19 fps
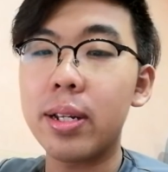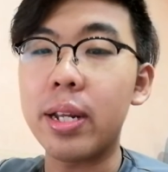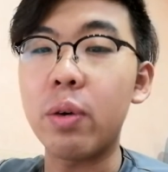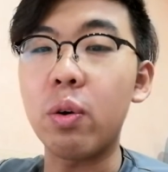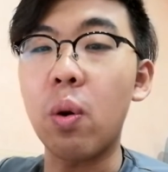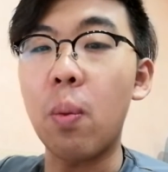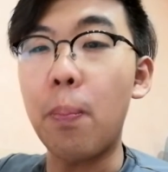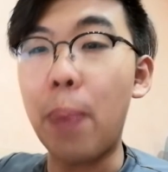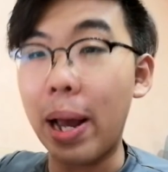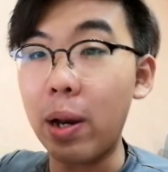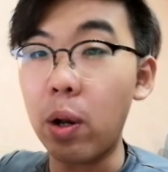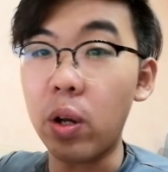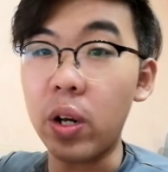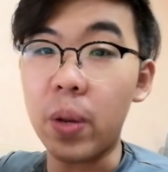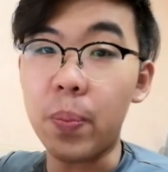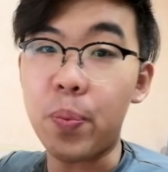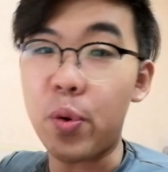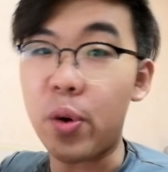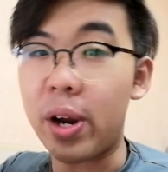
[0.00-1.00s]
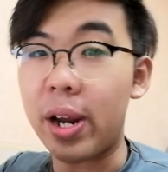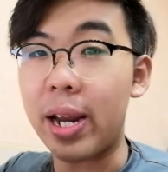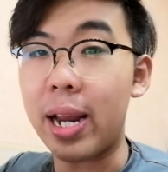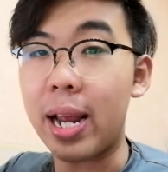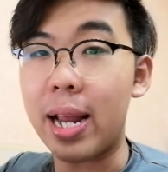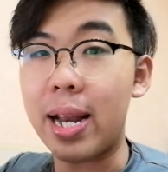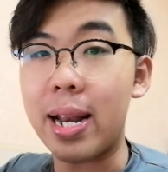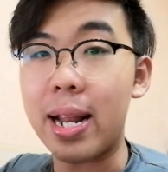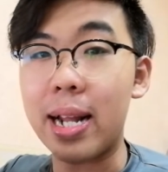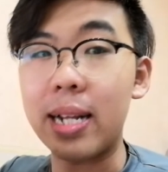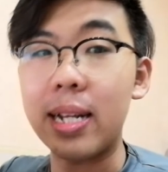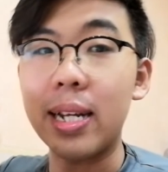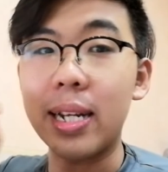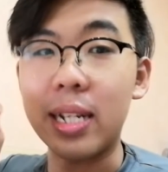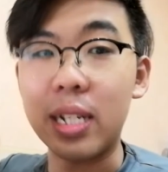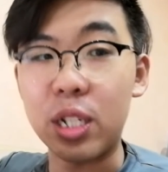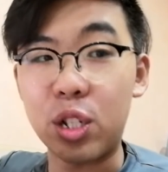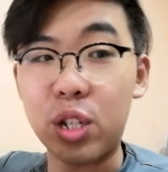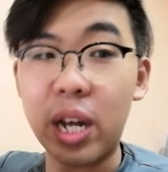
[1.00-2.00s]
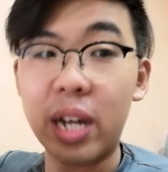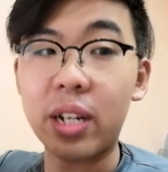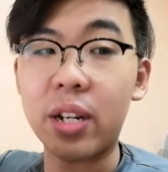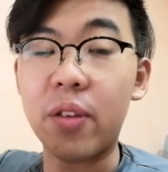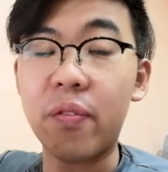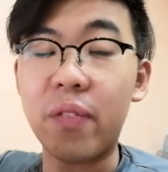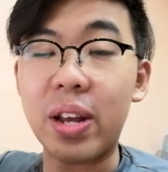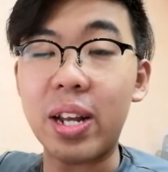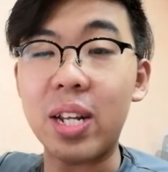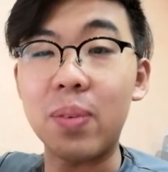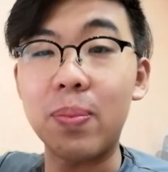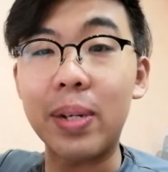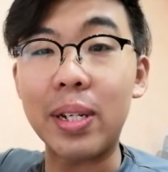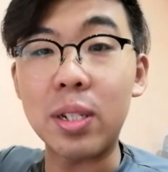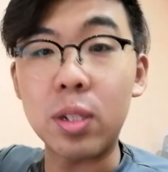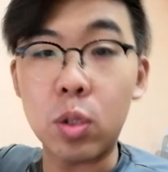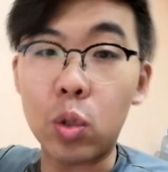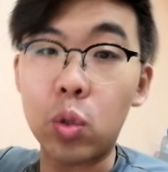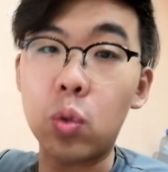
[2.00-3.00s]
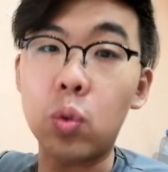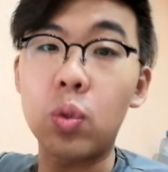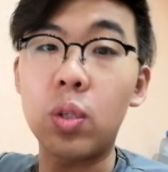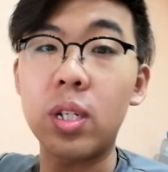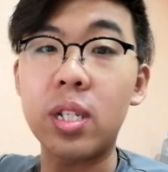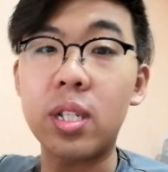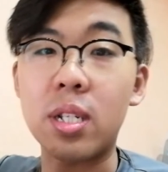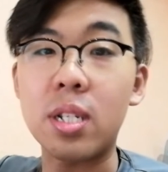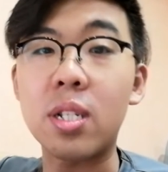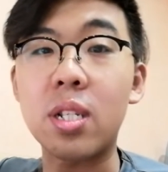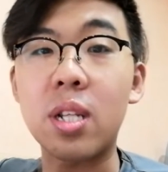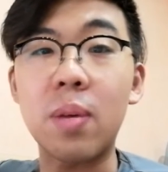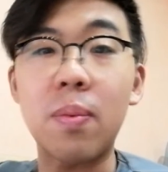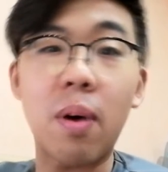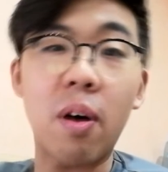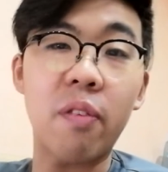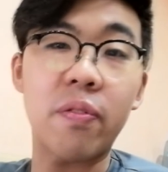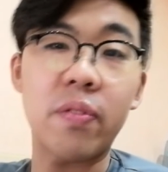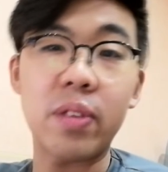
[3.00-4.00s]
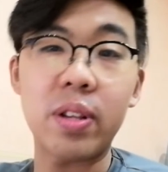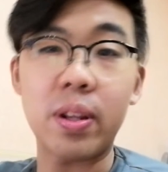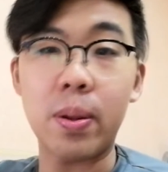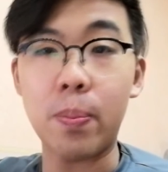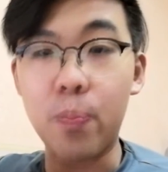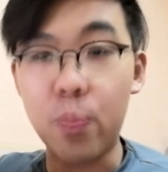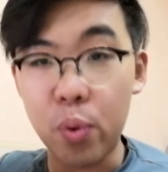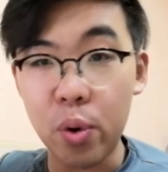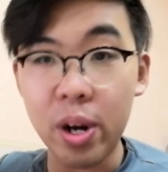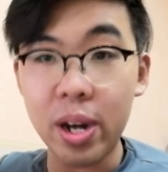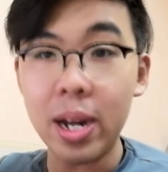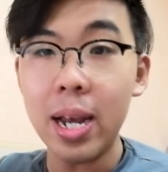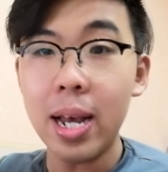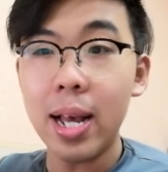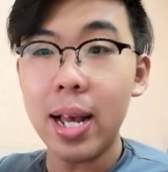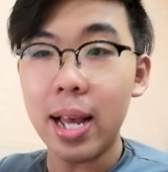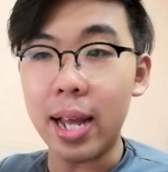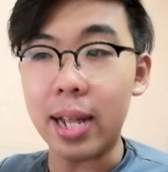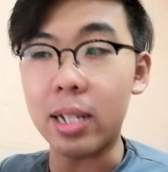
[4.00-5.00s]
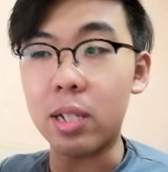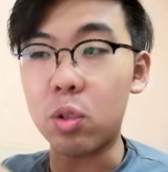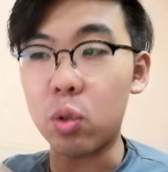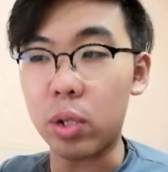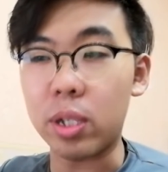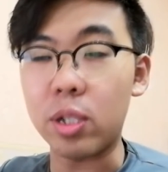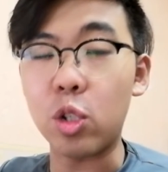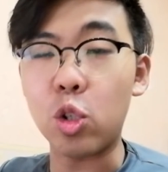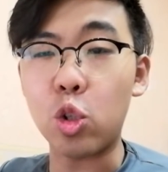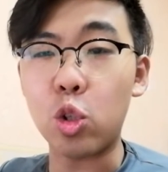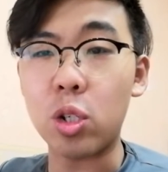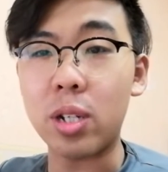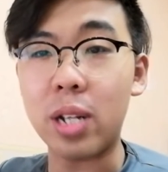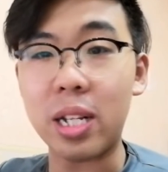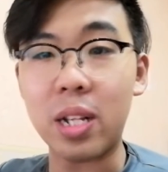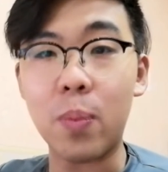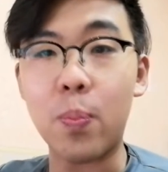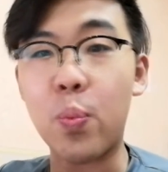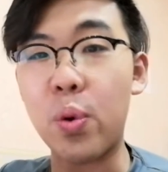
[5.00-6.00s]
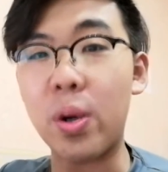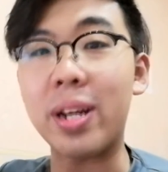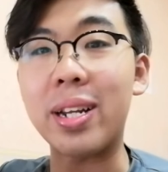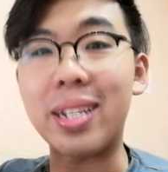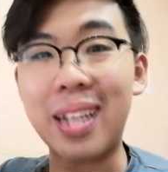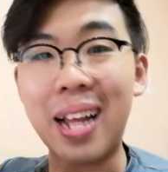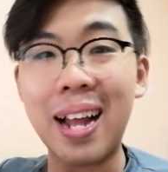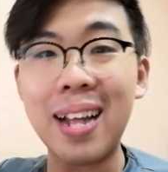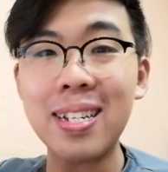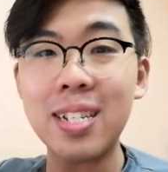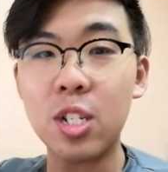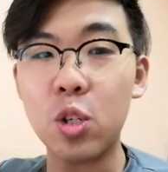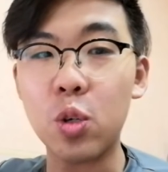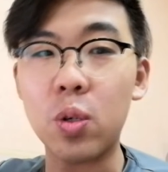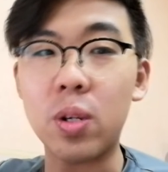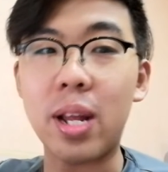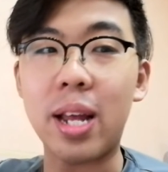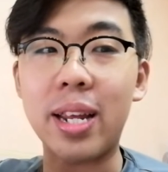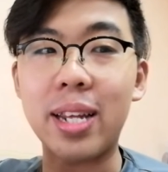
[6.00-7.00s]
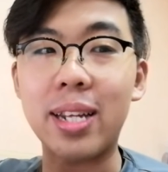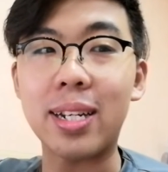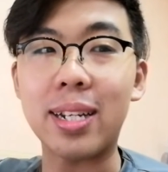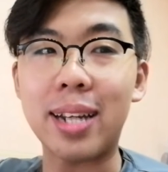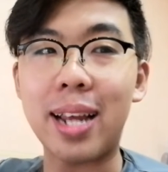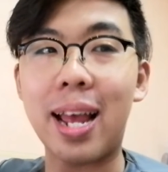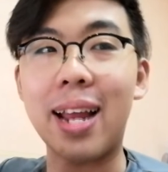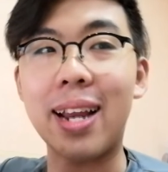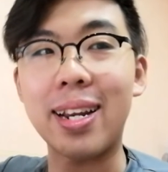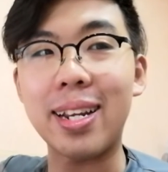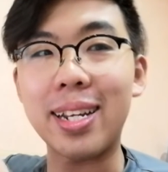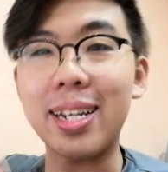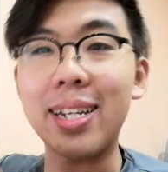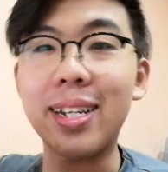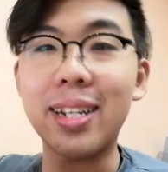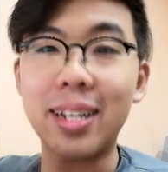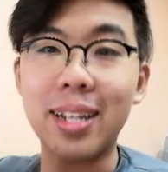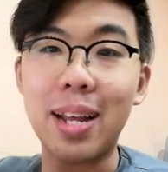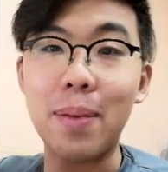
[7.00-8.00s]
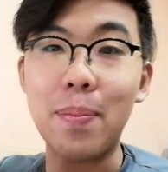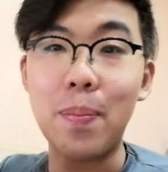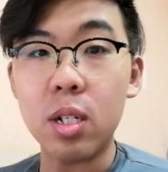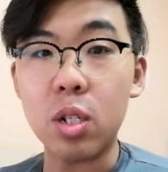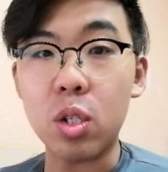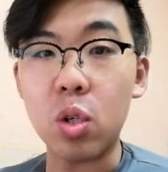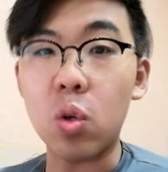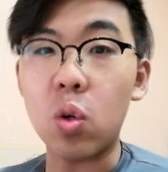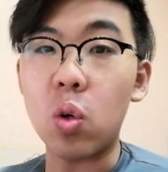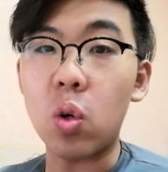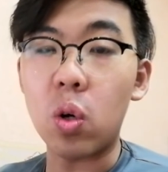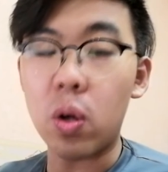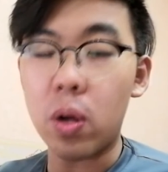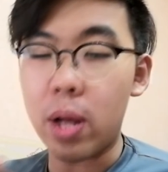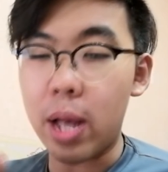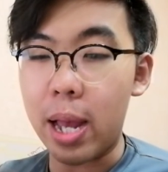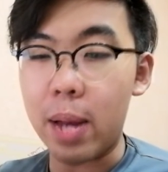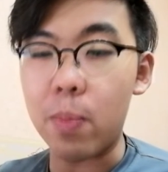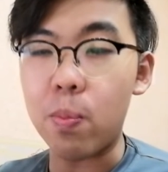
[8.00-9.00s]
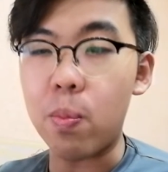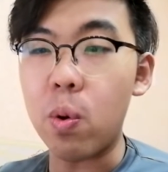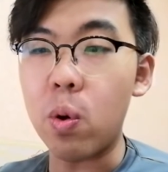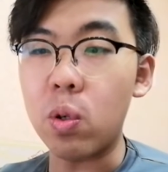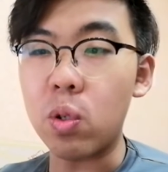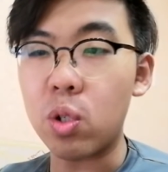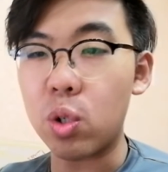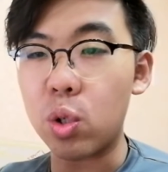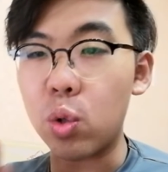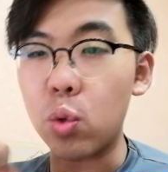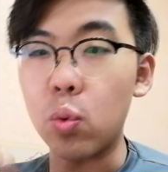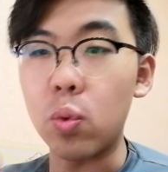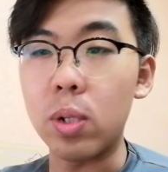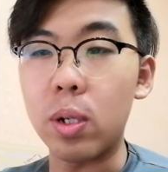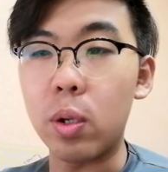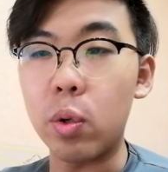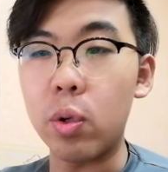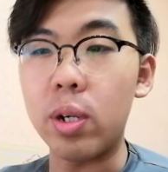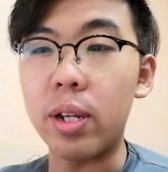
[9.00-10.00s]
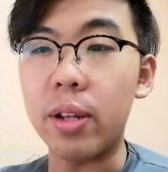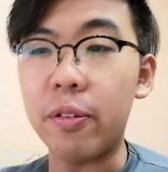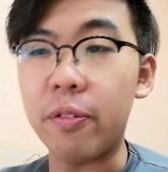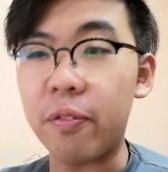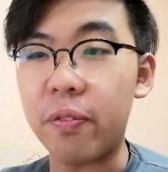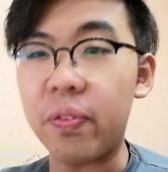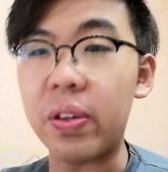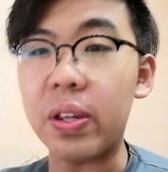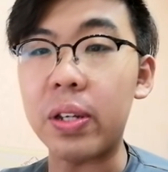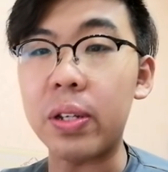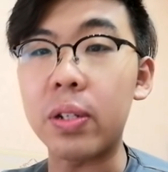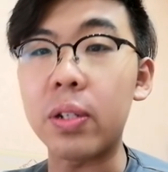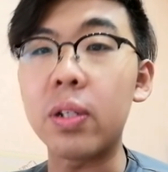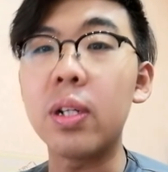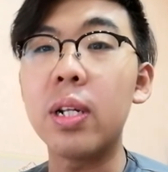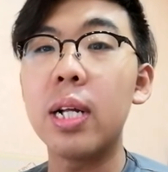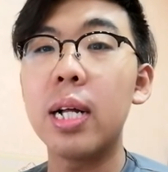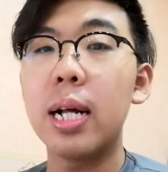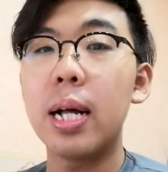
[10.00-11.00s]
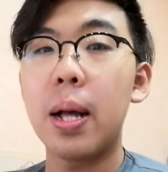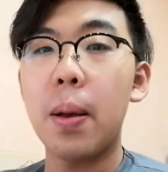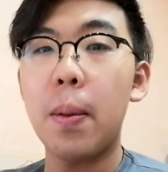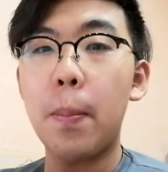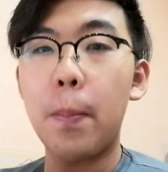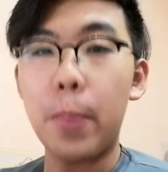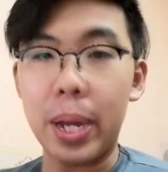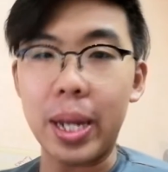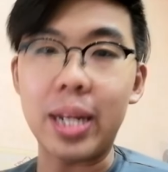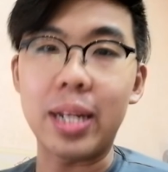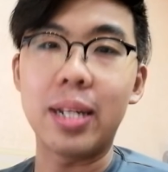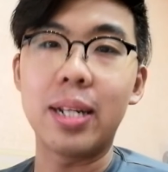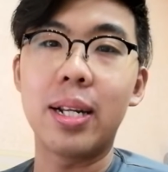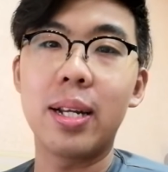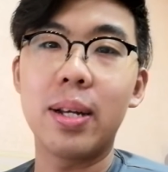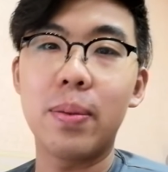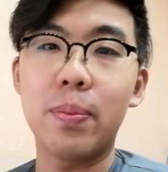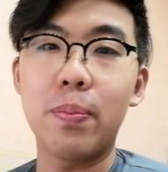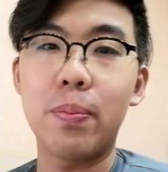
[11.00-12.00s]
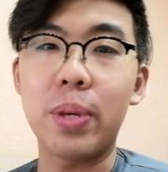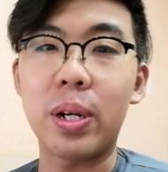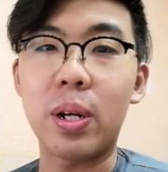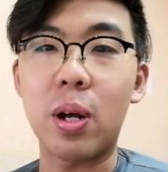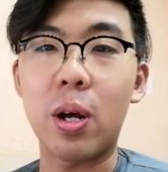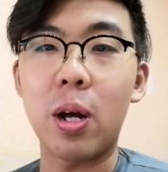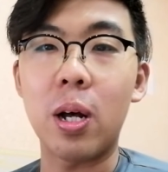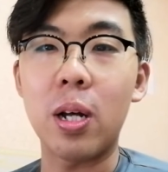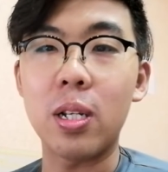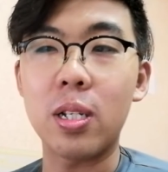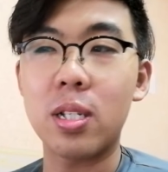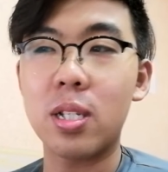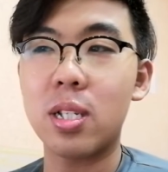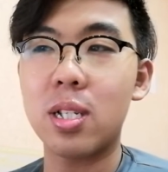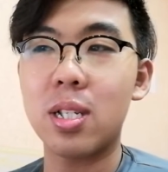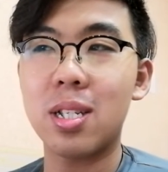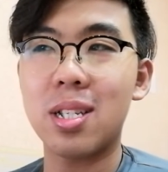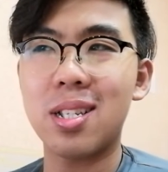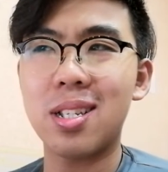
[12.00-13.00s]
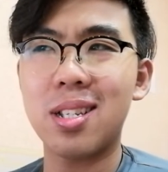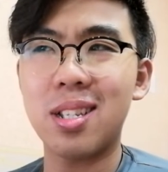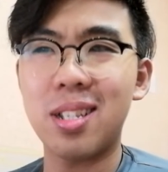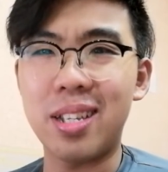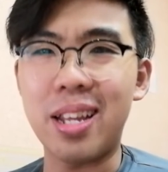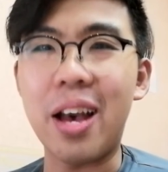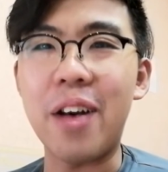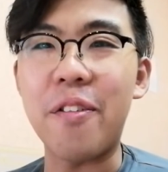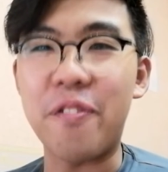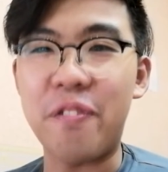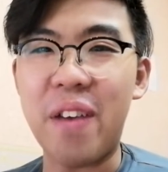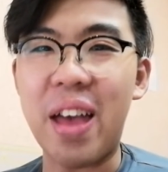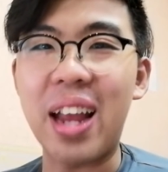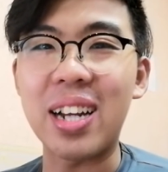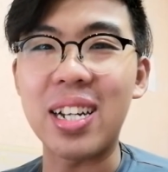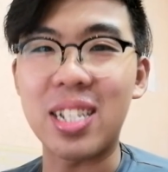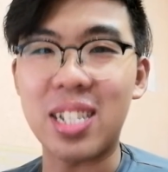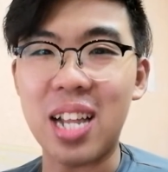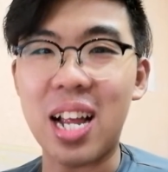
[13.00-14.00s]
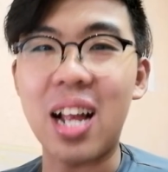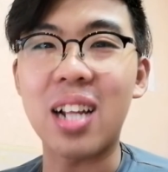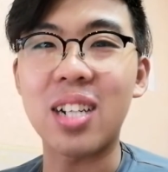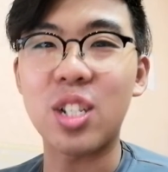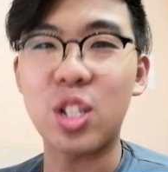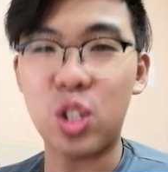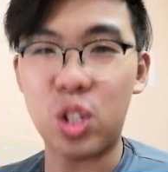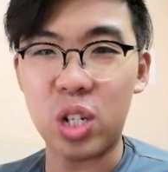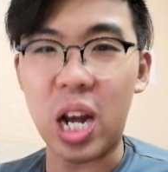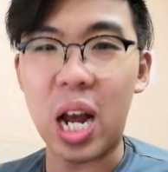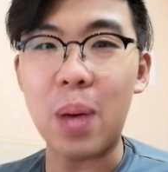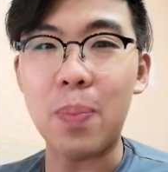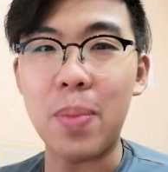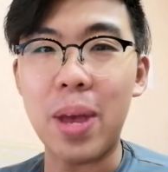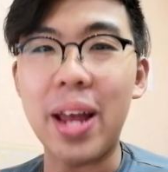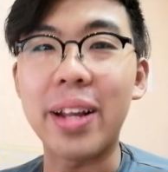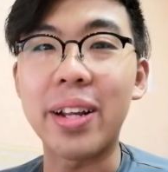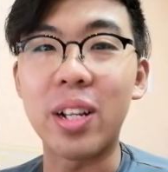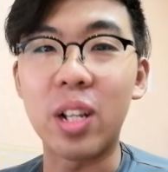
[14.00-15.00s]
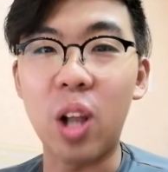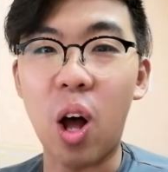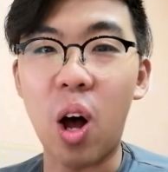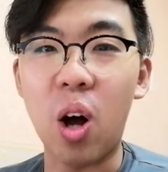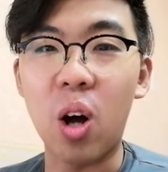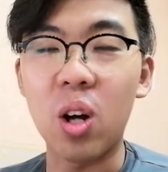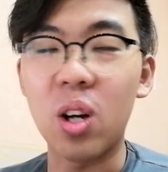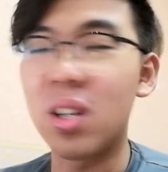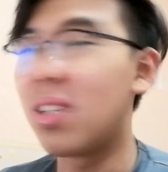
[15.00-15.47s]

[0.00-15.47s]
they will bite on the prey and then inject the venom into the system of the prey and to ensure that the prey dies so that it can eat them. So at most you will only feel pain because their fangs are sharp and long.